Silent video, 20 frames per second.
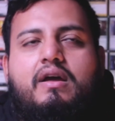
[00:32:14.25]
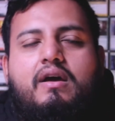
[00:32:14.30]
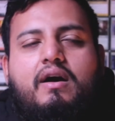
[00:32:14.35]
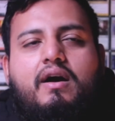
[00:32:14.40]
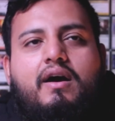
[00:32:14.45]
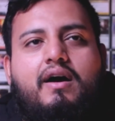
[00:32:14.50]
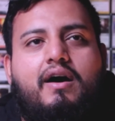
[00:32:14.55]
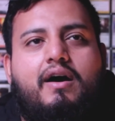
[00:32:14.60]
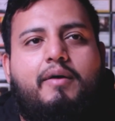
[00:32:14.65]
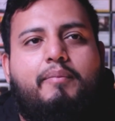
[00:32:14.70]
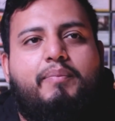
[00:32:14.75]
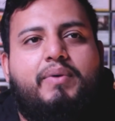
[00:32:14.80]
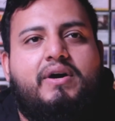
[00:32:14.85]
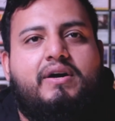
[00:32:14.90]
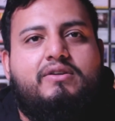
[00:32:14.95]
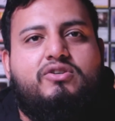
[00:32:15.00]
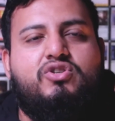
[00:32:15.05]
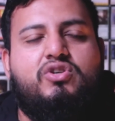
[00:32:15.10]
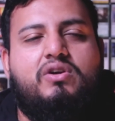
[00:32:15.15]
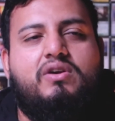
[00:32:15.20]

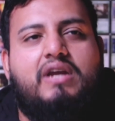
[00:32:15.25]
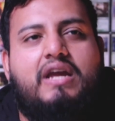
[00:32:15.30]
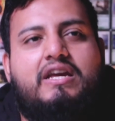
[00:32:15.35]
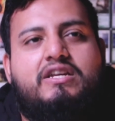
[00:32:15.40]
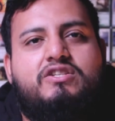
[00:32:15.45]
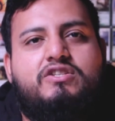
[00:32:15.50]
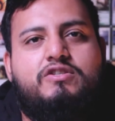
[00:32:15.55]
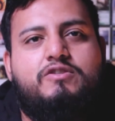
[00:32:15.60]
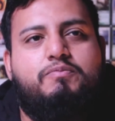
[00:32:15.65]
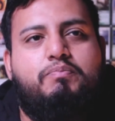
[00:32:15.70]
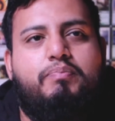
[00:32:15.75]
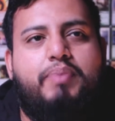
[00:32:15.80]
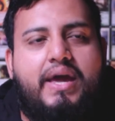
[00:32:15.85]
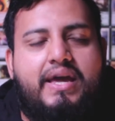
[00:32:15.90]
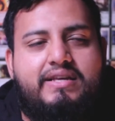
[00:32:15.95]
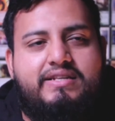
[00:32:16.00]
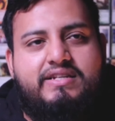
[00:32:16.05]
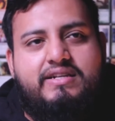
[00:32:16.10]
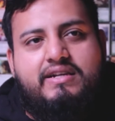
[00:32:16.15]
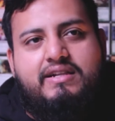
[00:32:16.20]
but Churgesh is
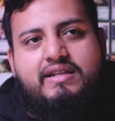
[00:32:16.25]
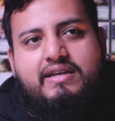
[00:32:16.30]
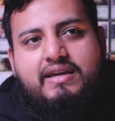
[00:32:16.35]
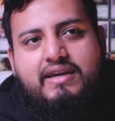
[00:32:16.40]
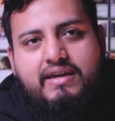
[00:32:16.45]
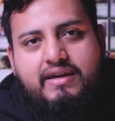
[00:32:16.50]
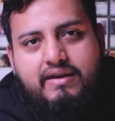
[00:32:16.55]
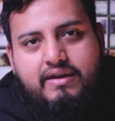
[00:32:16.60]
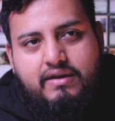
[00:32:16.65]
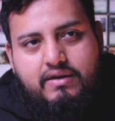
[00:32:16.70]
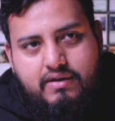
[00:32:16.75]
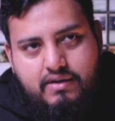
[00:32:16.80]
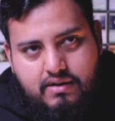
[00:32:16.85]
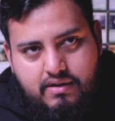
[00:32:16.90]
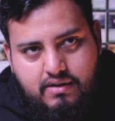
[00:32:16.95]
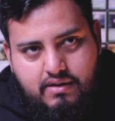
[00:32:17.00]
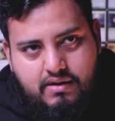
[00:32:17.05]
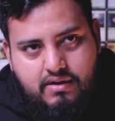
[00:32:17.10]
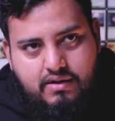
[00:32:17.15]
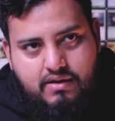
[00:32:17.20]
basically
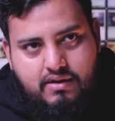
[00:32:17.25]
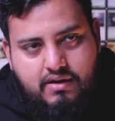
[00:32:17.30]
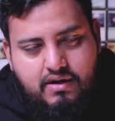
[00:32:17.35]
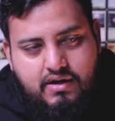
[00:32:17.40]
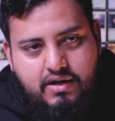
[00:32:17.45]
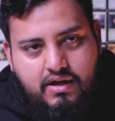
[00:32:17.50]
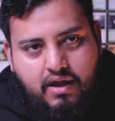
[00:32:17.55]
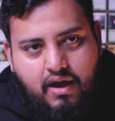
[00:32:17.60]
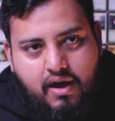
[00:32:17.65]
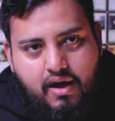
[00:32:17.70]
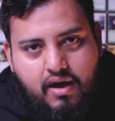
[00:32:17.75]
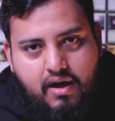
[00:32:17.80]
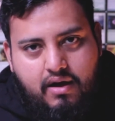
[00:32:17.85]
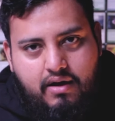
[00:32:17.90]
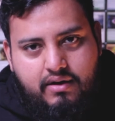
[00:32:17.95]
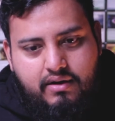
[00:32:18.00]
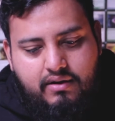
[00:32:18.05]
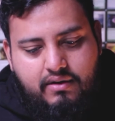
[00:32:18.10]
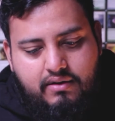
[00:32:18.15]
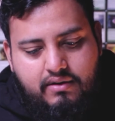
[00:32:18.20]
a
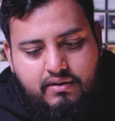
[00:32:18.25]
god